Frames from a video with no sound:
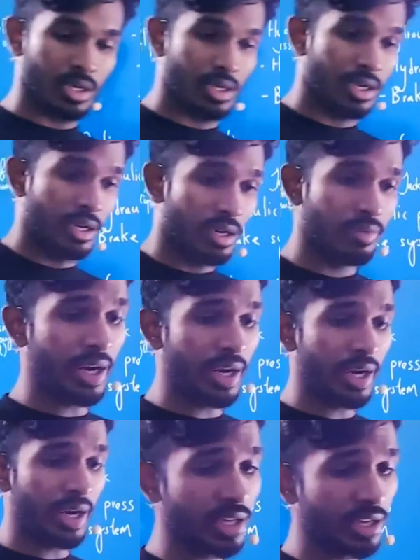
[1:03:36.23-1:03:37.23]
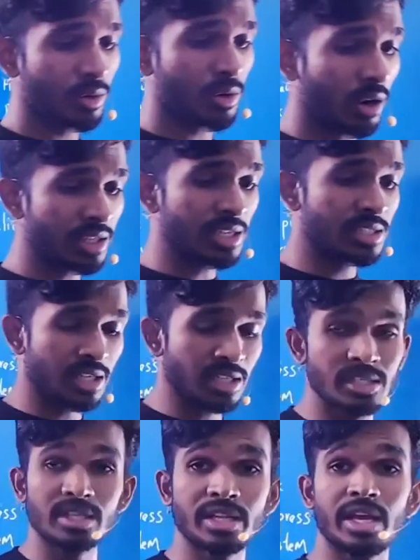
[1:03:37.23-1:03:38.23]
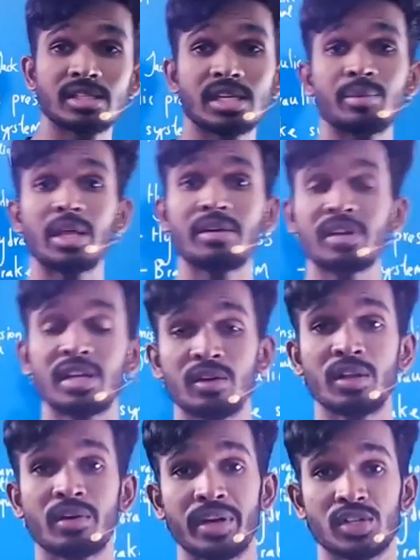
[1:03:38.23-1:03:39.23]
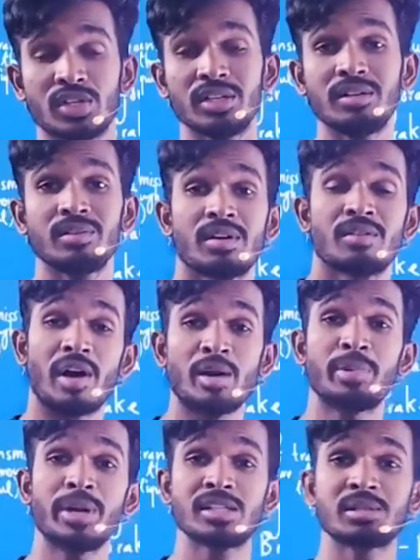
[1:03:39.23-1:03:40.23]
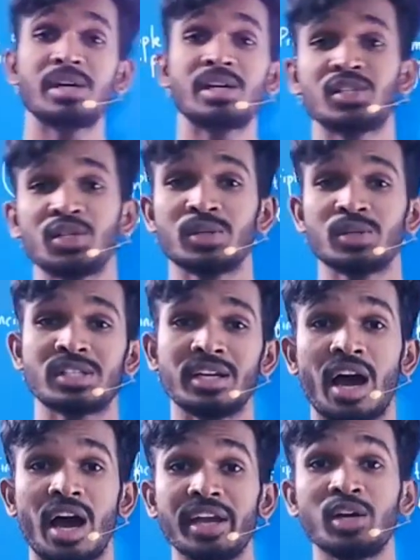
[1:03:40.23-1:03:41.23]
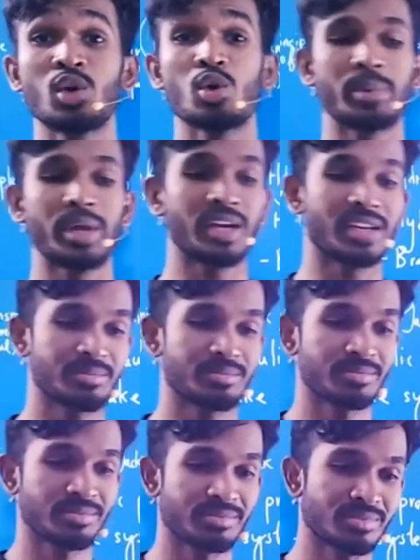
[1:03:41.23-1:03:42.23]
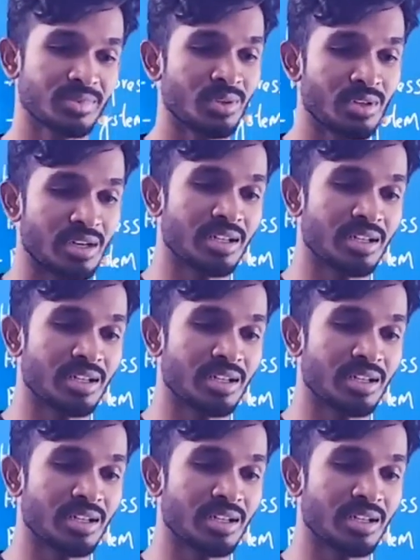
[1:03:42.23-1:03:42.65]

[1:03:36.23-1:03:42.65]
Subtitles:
When I give all these things, the exam they will give the question, what principle is used in hydrometer? On.